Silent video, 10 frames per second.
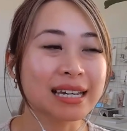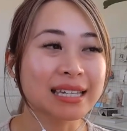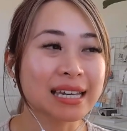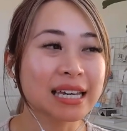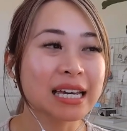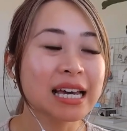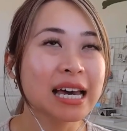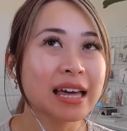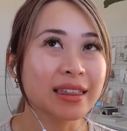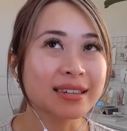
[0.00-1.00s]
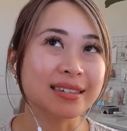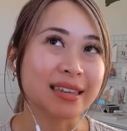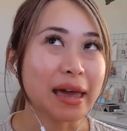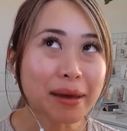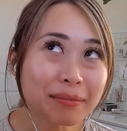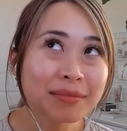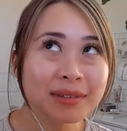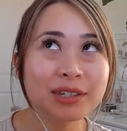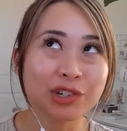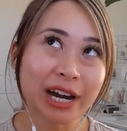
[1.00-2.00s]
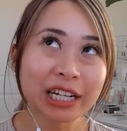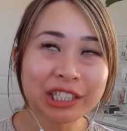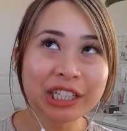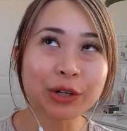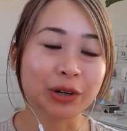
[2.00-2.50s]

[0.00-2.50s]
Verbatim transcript: is it the same strategy,